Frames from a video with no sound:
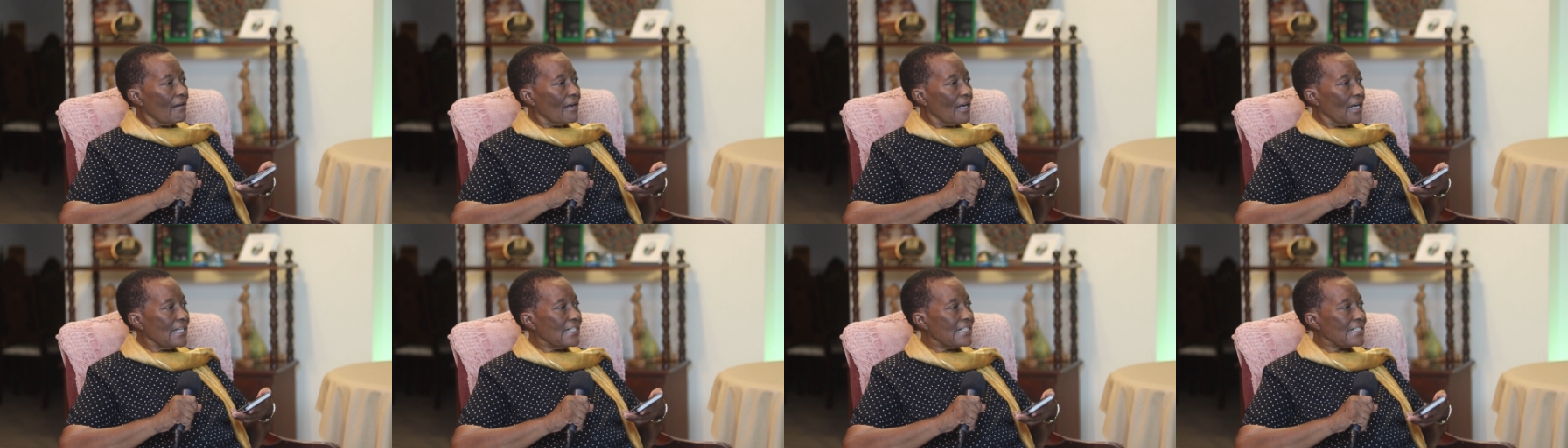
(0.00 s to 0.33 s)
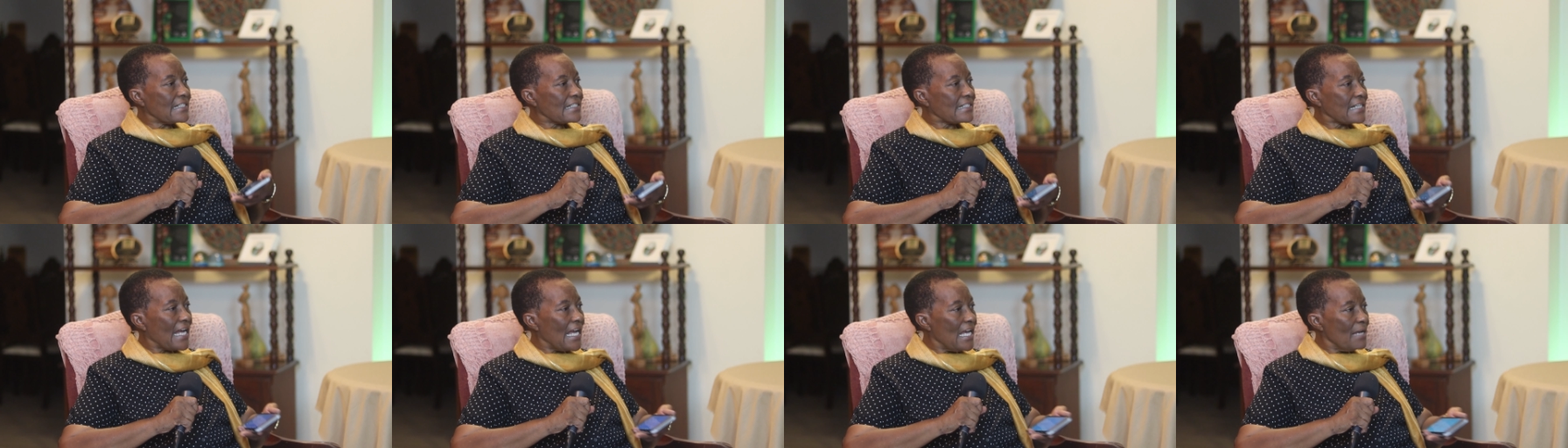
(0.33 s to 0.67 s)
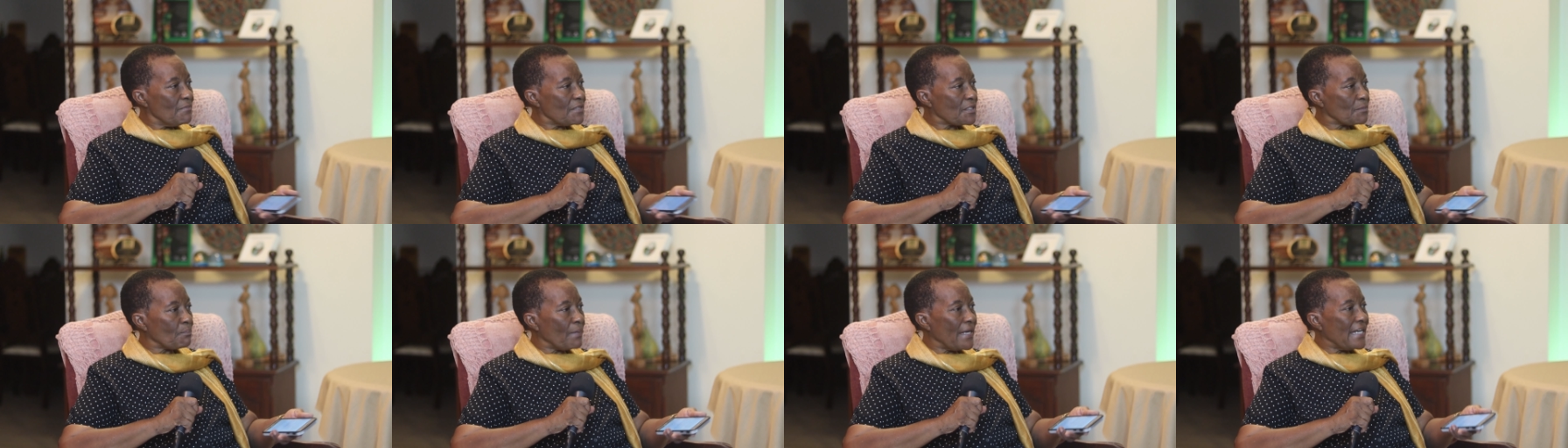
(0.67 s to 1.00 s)
and the
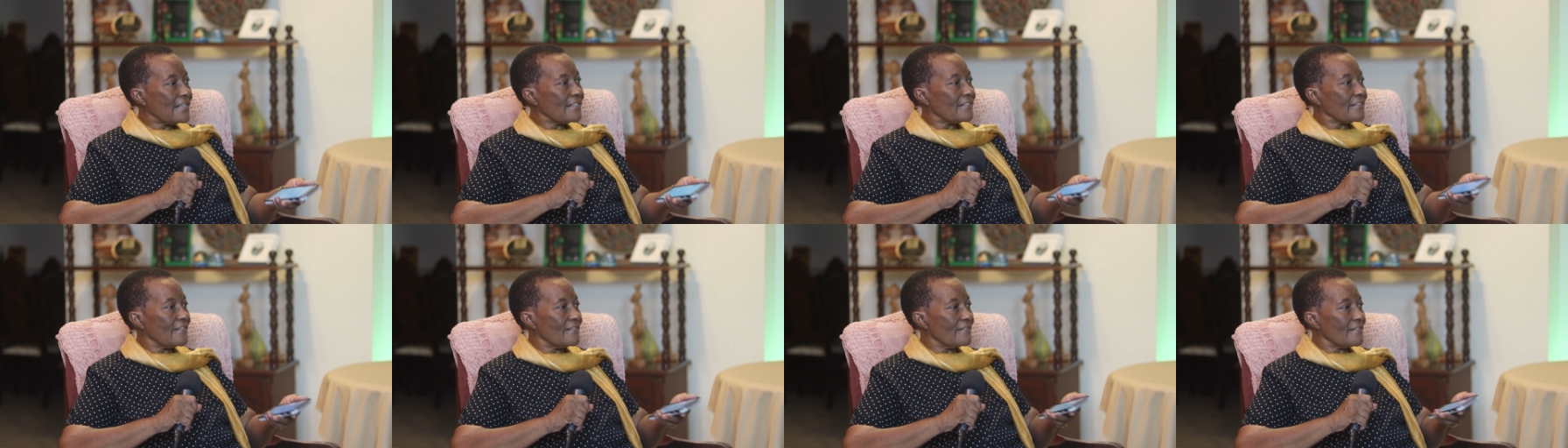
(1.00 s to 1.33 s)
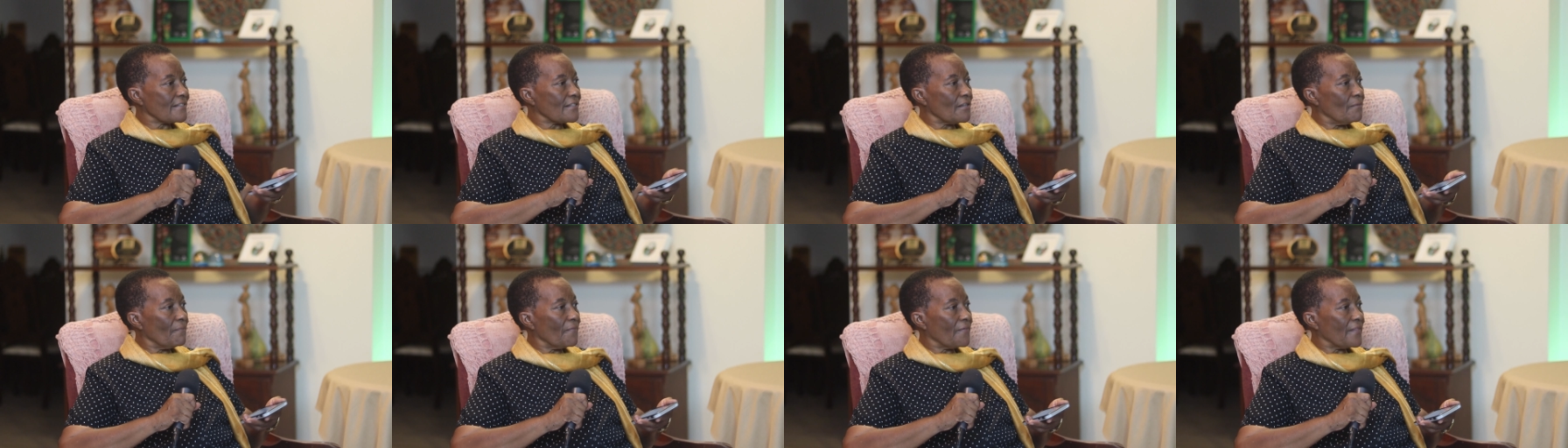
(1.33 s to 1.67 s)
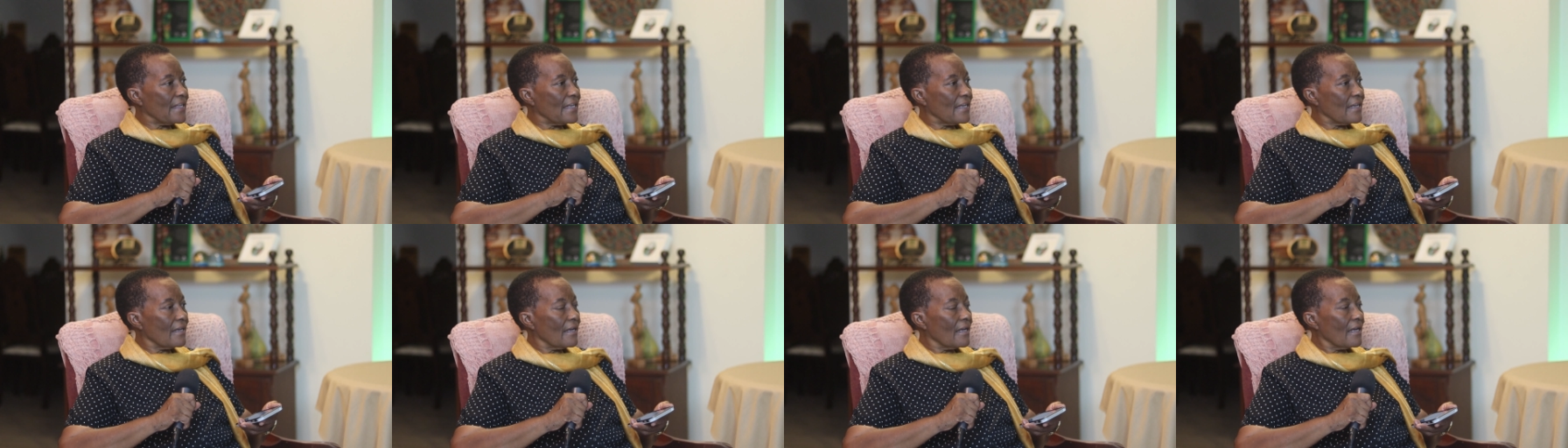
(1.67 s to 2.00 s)
time spent on
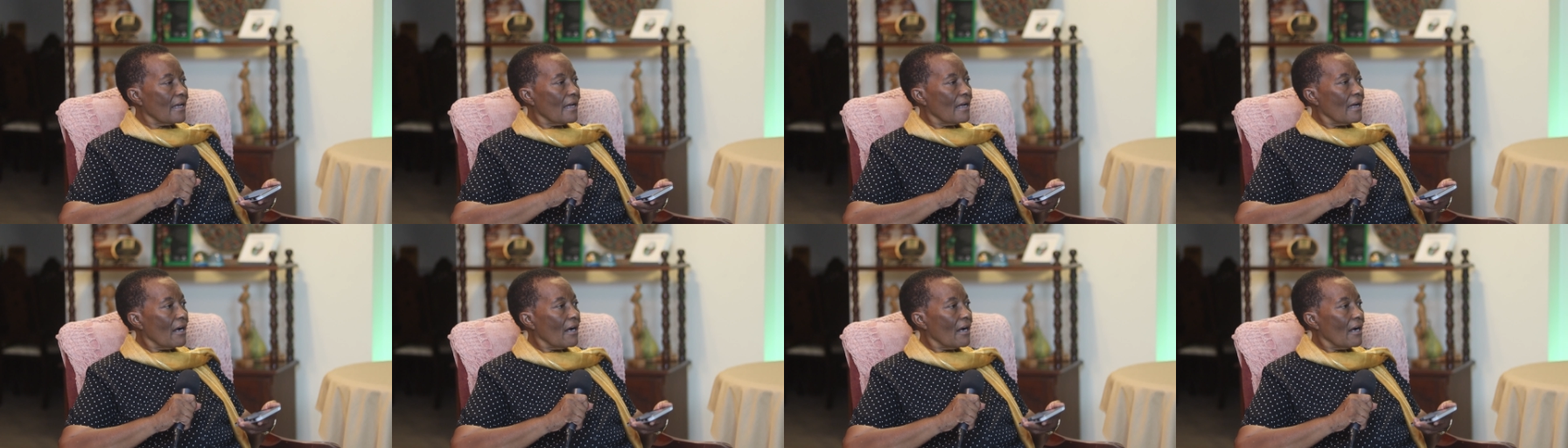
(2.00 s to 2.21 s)
something.